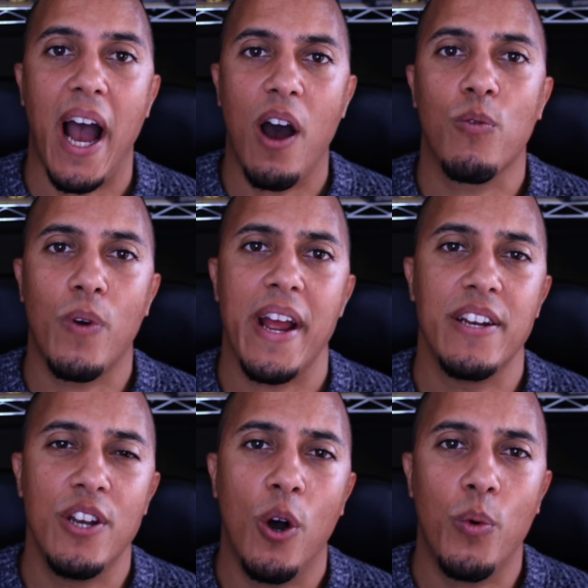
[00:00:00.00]
outright
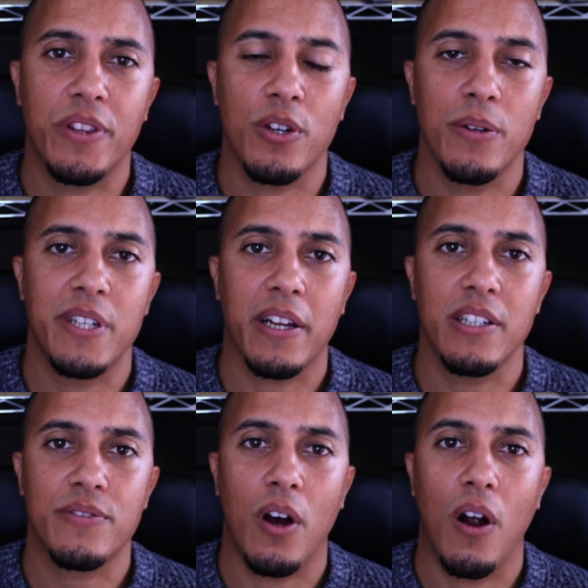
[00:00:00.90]
know what their
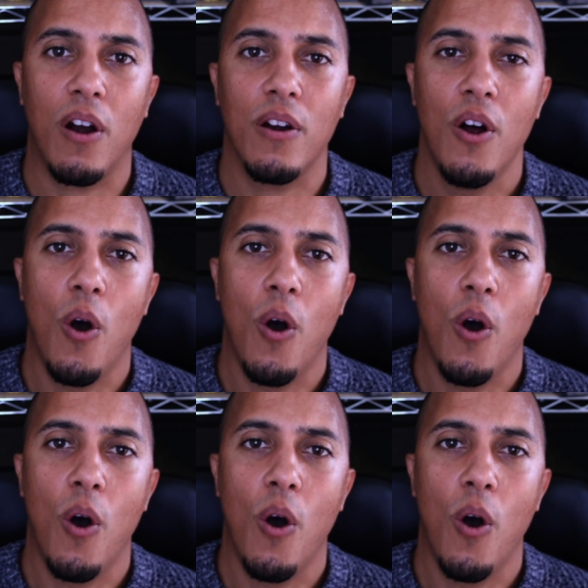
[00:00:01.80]
objectives are,